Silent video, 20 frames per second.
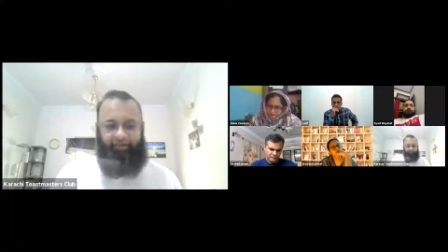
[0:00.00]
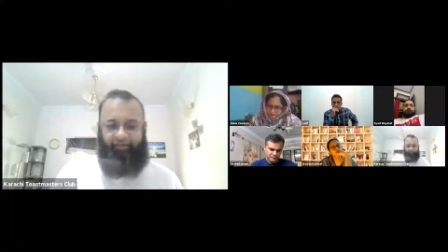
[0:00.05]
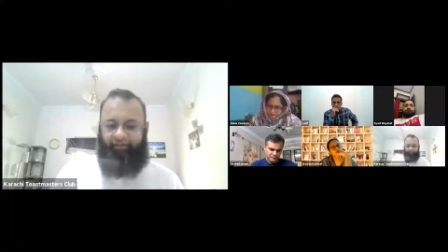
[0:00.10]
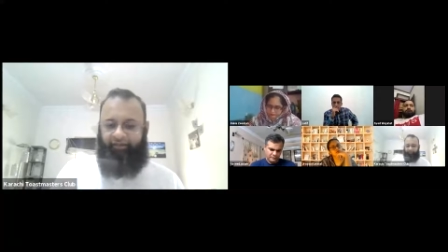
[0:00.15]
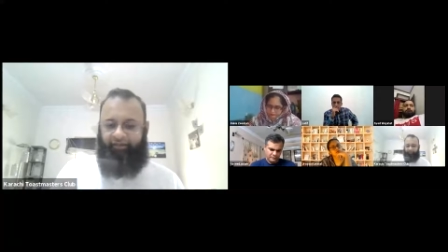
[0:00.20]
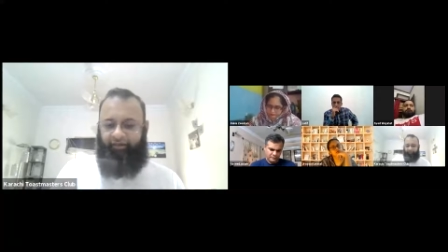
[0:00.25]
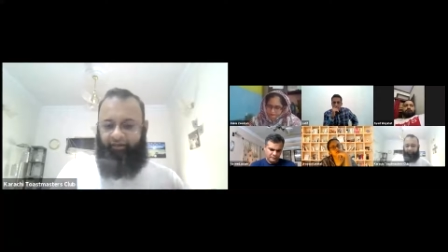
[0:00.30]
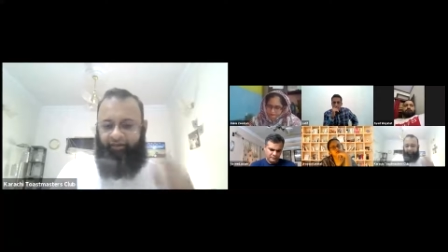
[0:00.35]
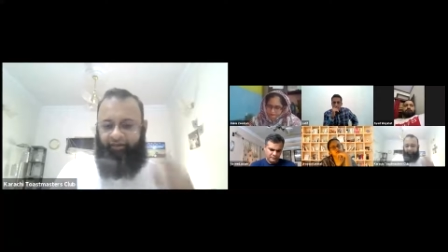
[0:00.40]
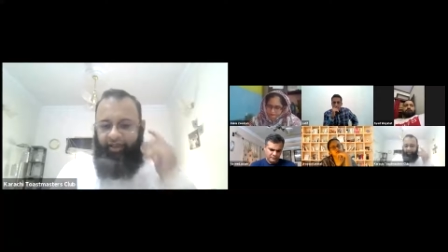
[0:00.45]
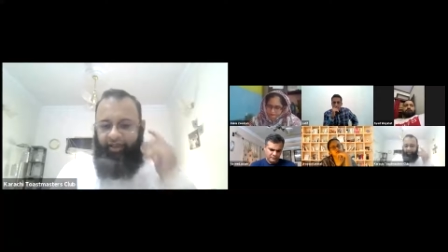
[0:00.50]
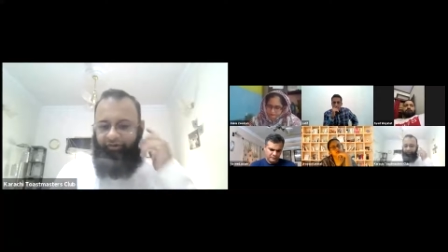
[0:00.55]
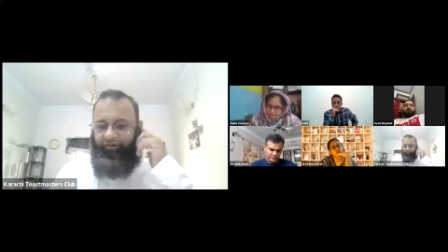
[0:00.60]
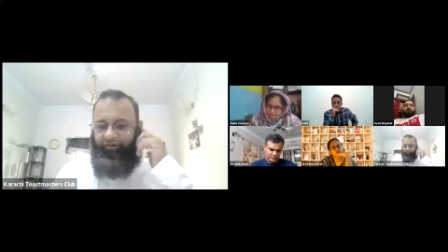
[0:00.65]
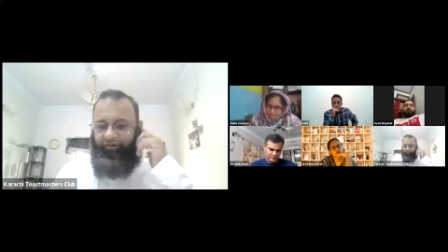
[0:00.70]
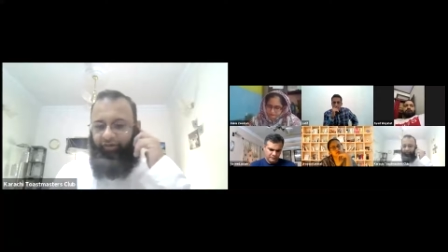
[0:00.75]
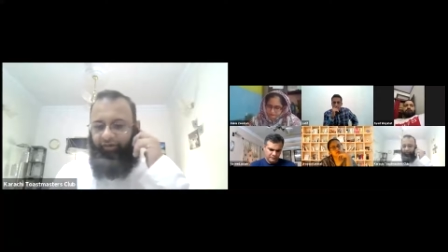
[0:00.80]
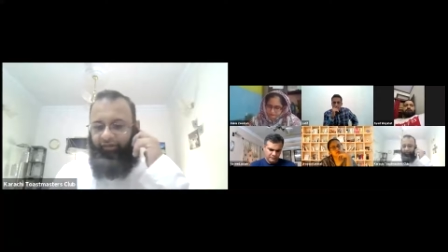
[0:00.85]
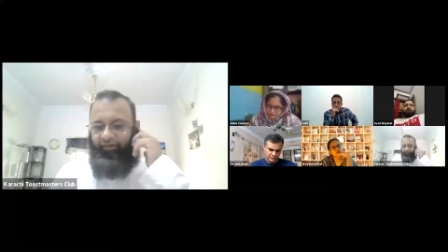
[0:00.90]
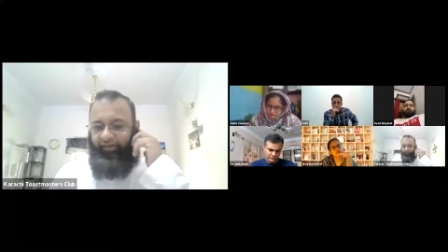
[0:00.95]
the
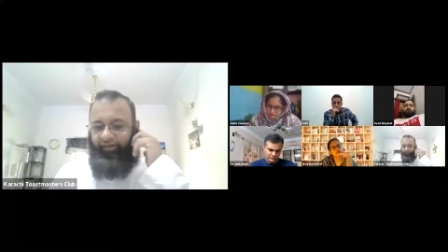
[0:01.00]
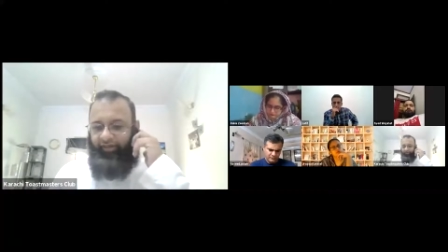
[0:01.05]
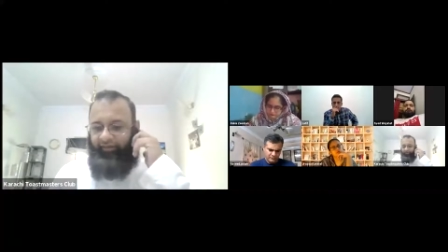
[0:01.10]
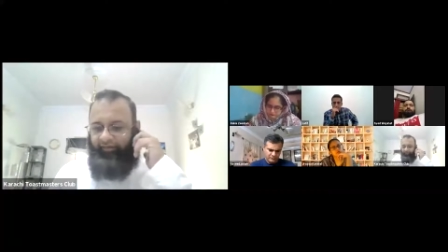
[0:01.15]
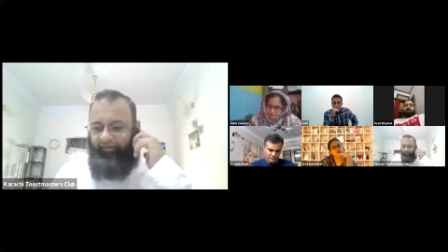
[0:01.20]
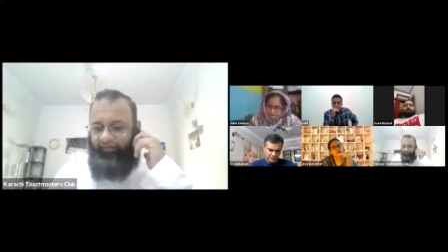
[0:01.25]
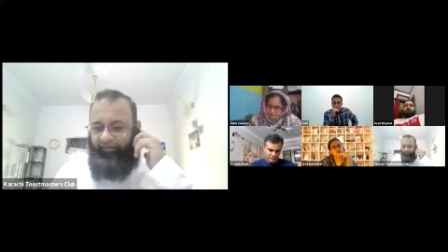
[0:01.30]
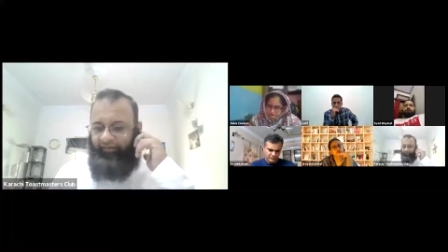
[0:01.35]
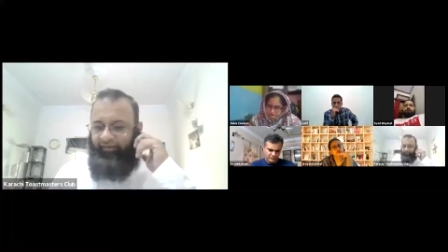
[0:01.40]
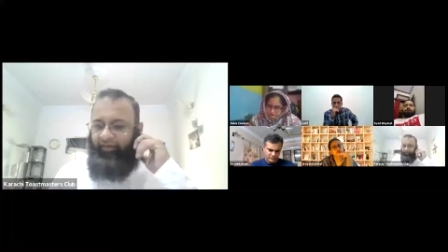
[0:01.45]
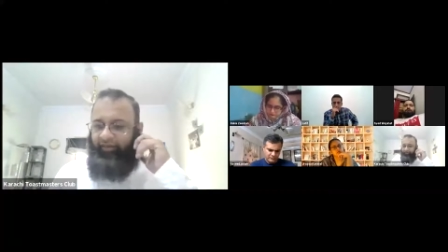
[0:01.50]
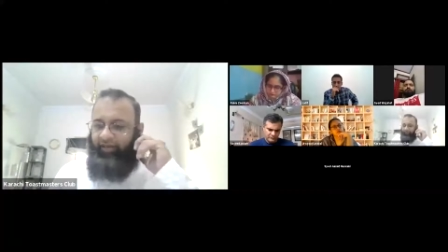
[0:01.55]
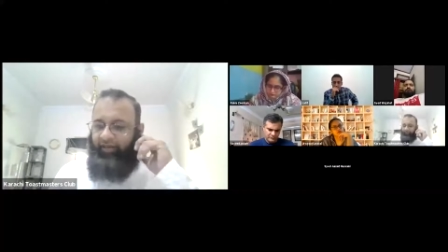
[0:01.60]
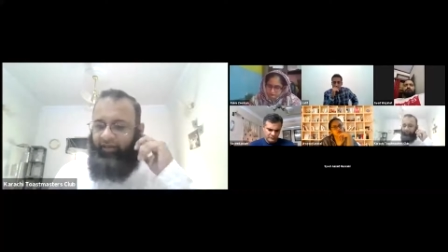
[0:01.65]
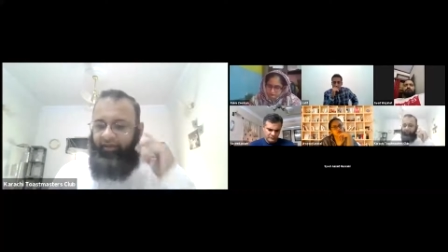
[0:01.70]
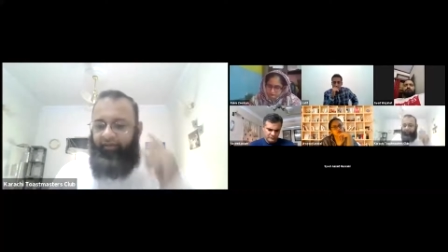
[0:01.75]
international contests.